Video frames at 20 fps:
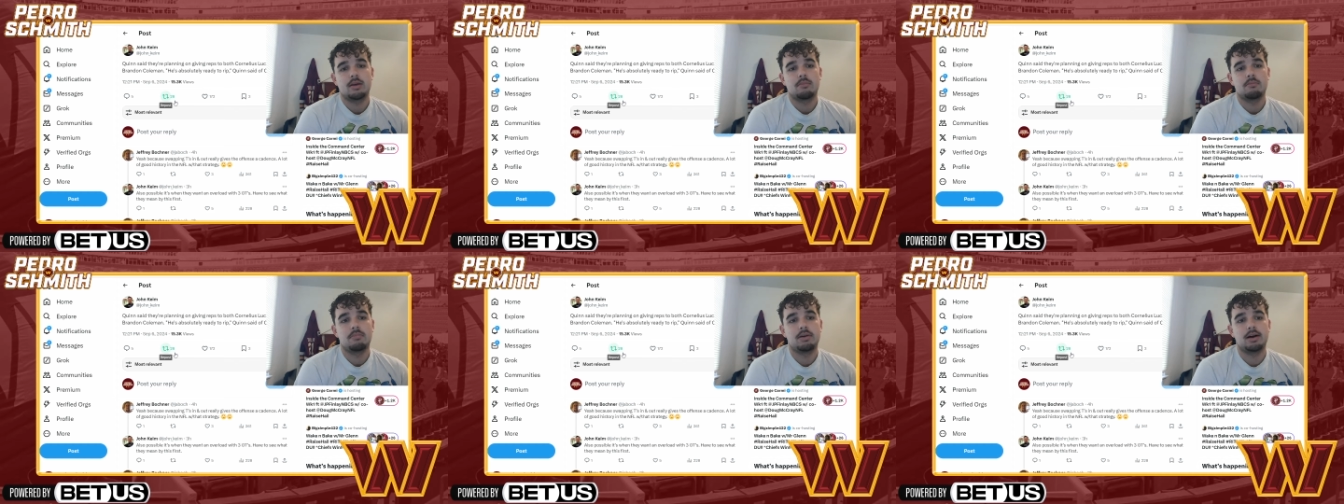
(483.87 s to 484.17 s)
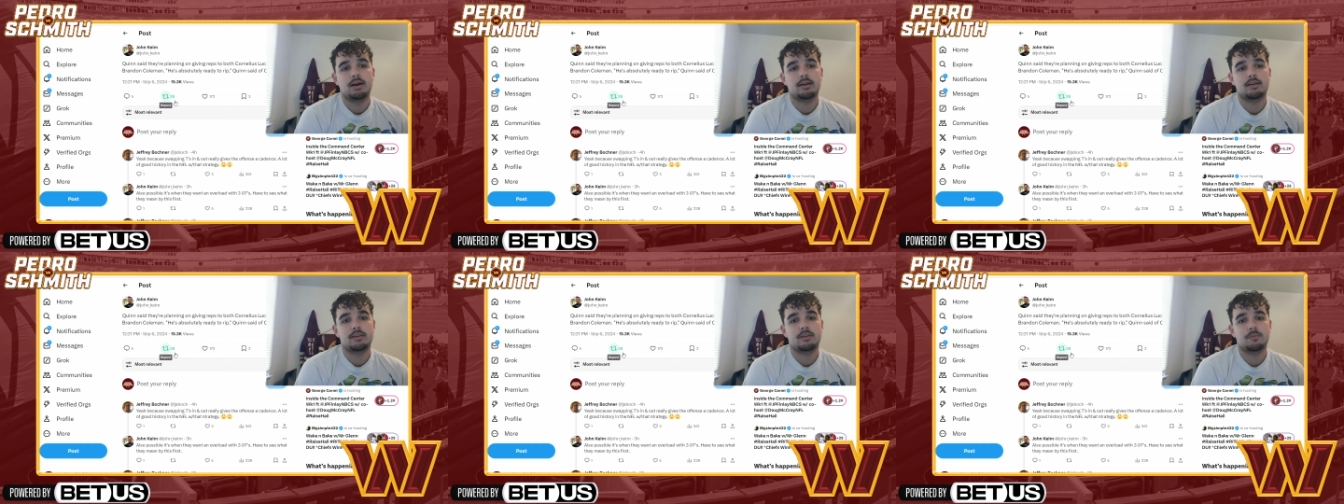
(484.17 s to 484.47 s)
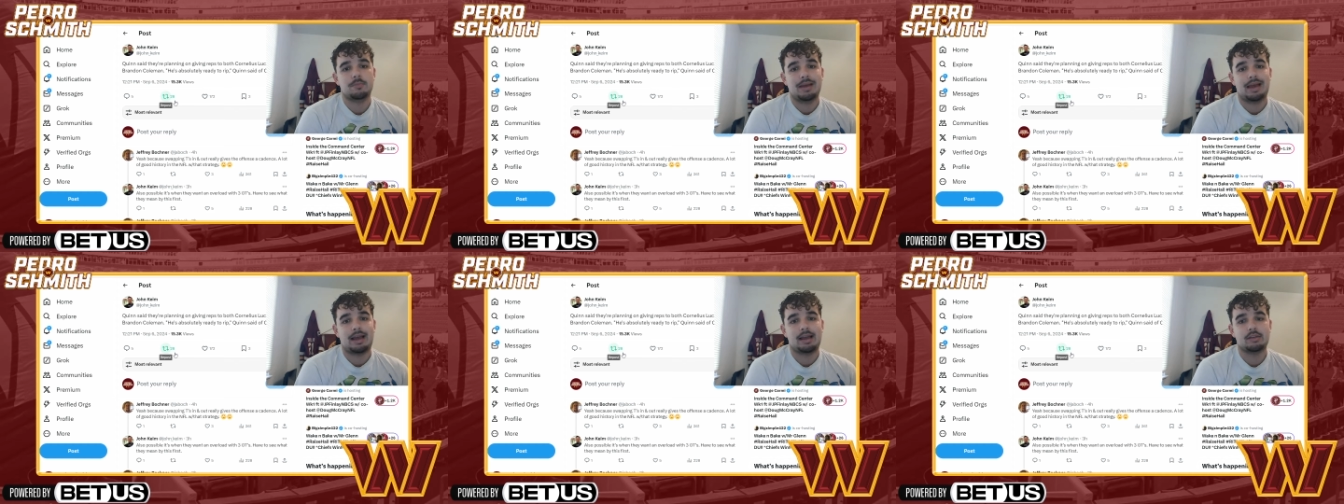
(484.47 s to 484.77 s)
Bucks
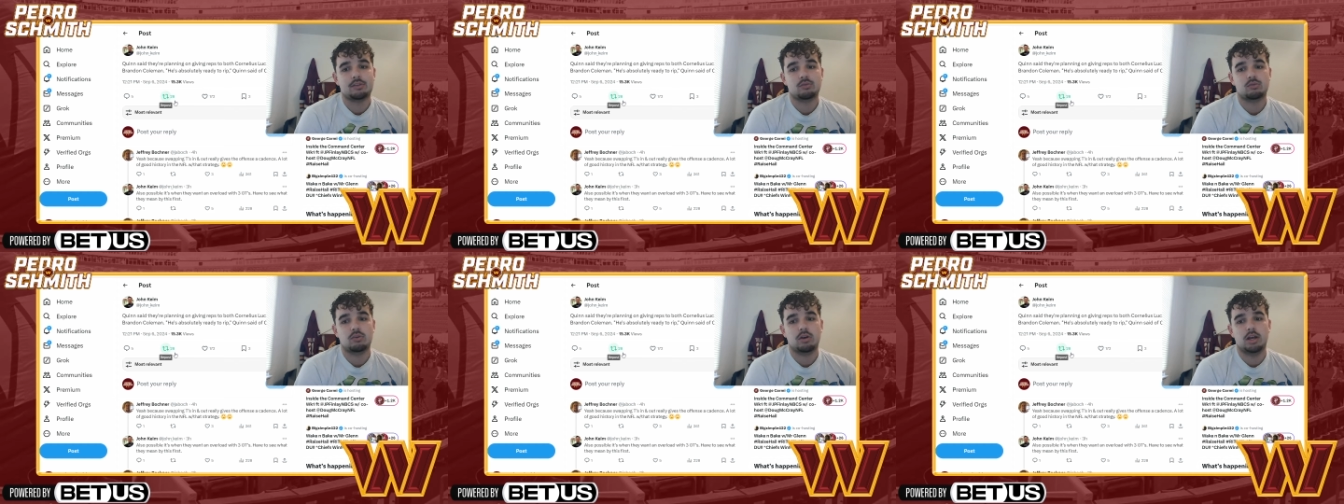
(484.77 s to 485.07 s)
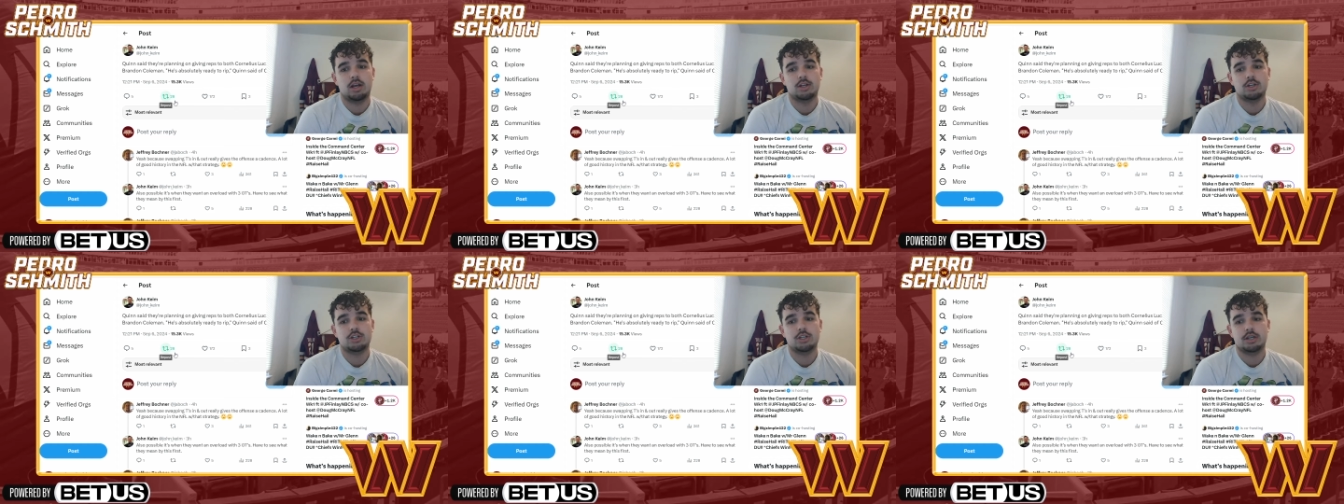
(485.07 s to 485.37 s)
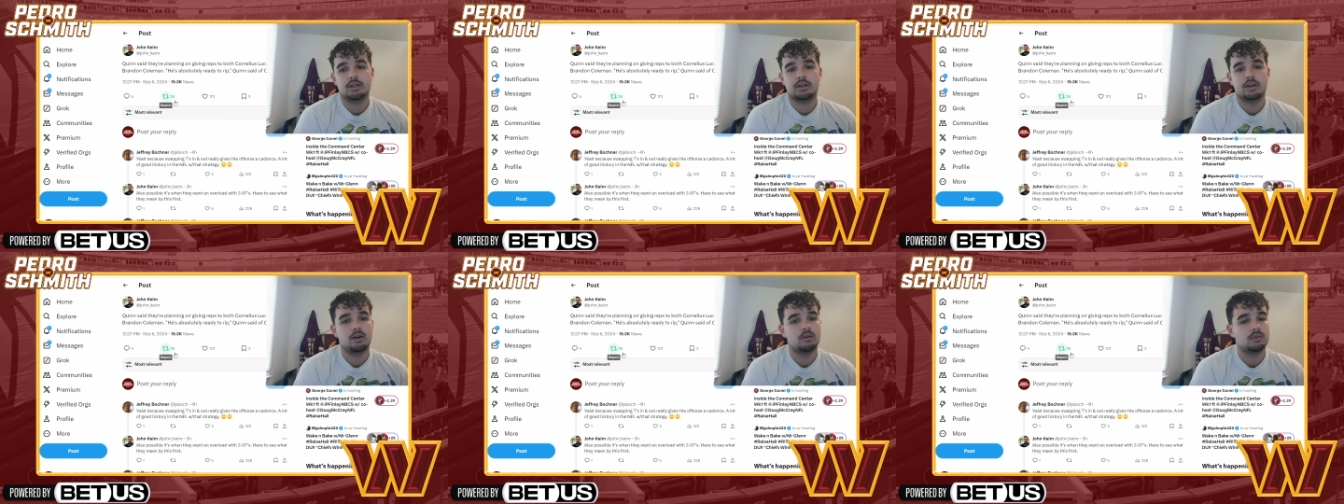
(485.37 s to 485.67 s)
pass rush,
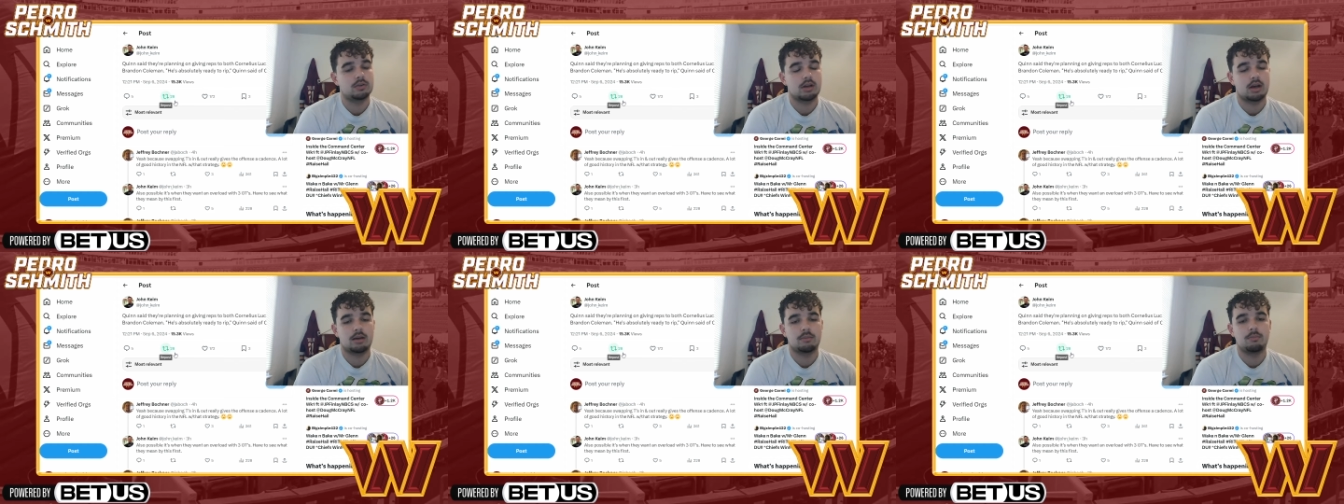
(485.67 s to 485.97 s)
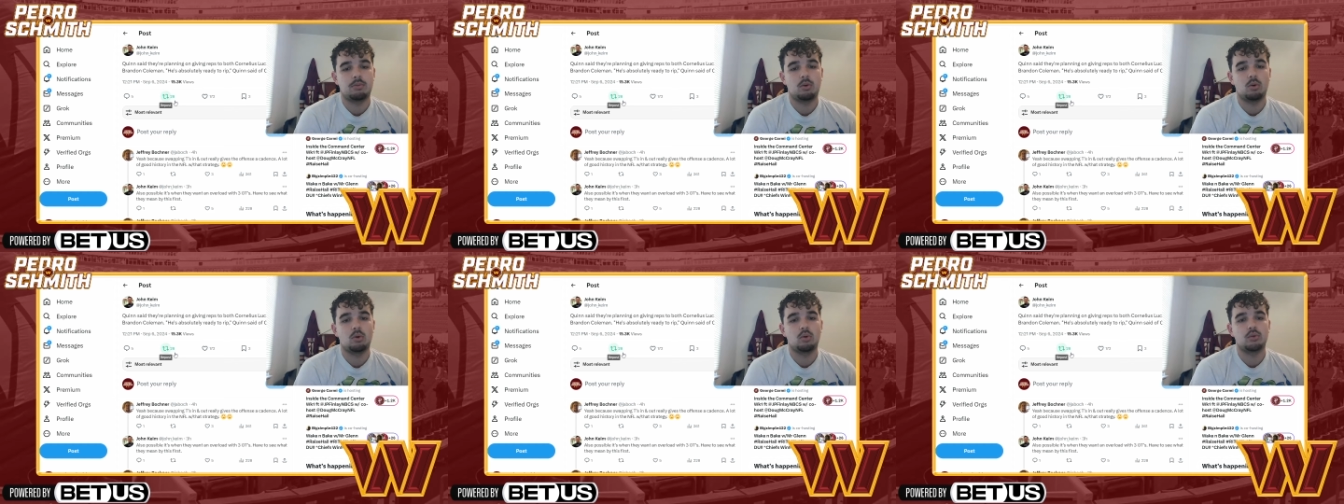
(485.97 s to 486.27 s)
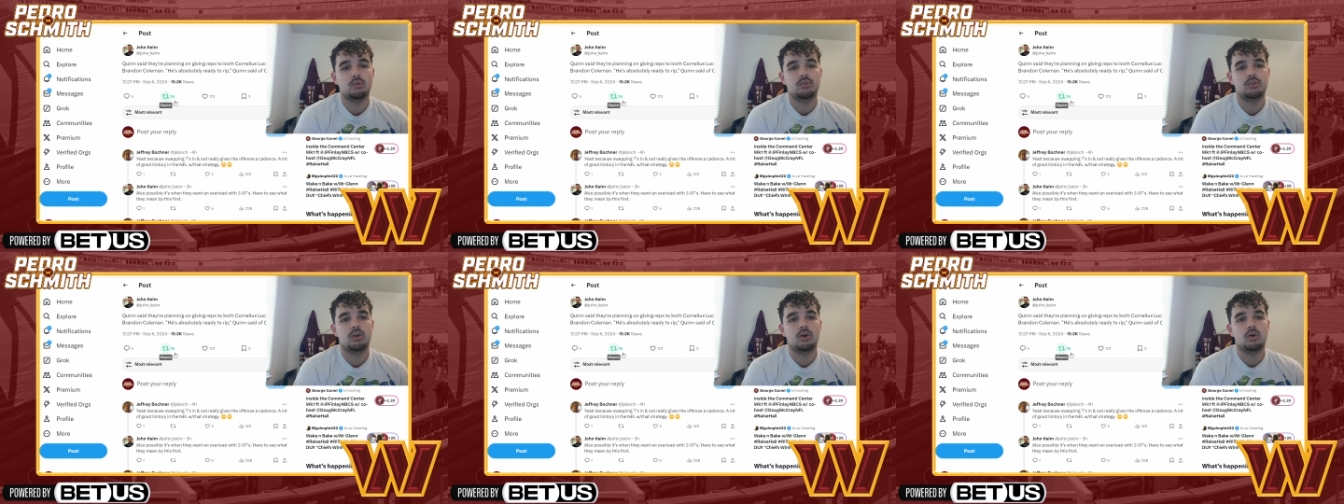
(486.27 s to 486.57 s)
and you know Todd
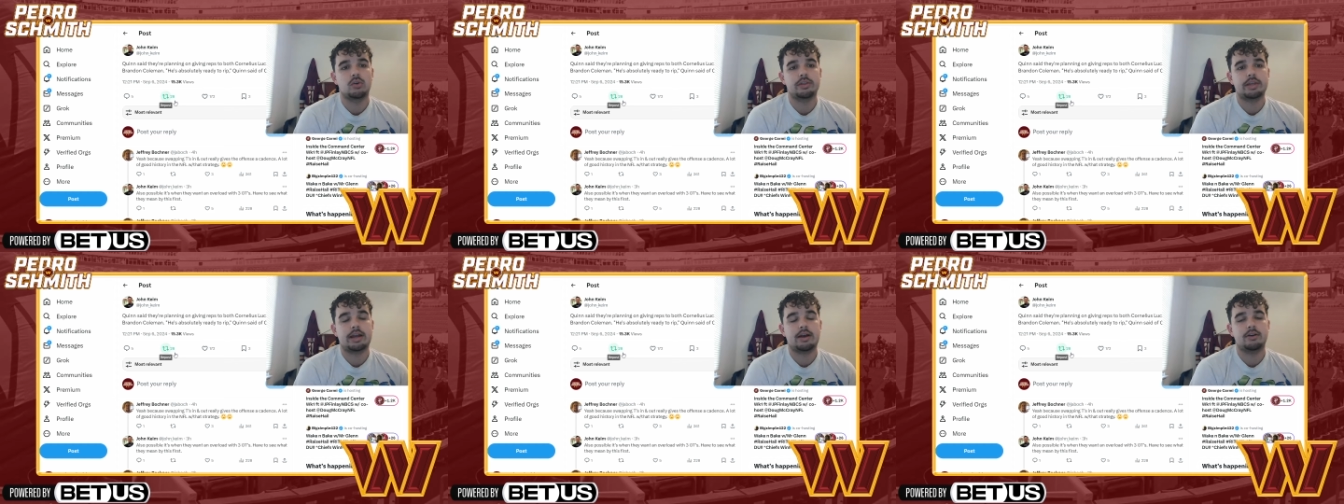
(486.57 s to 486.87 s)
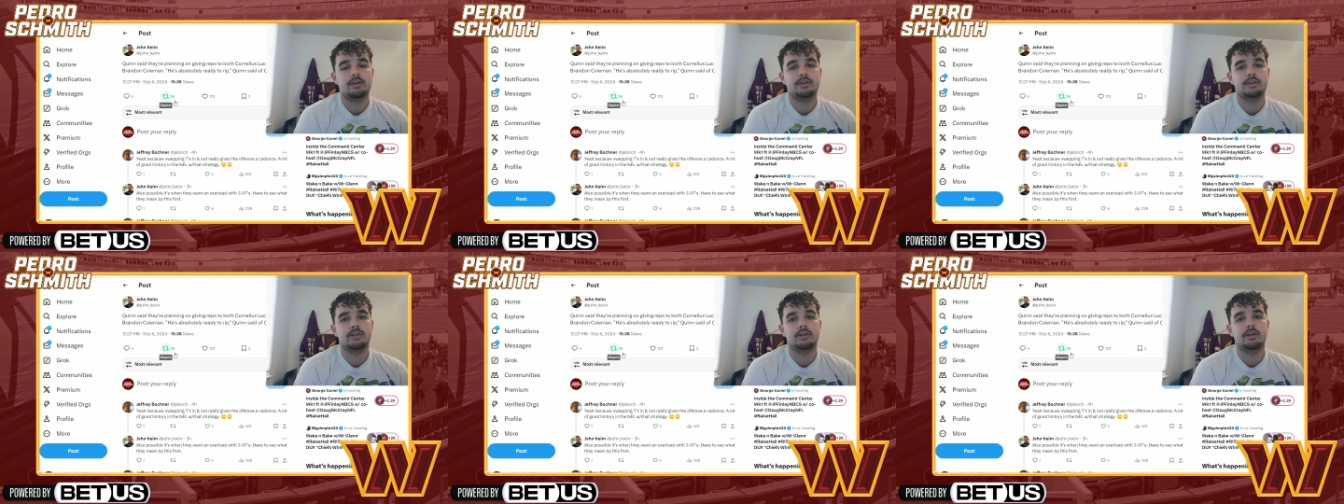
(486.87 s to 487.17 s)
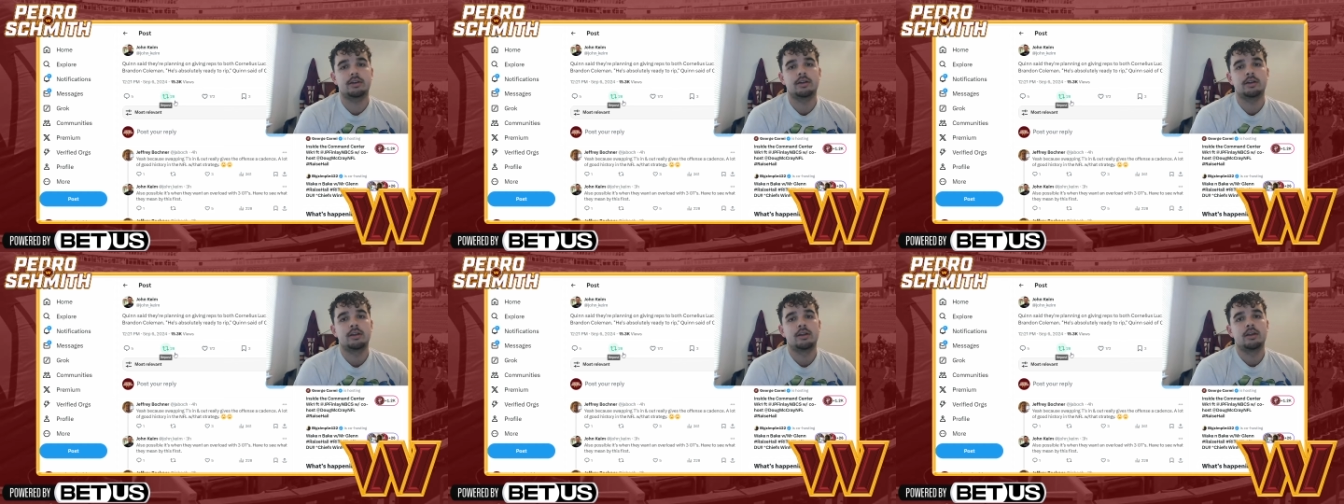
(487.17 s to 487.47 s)
Bowles knows how to,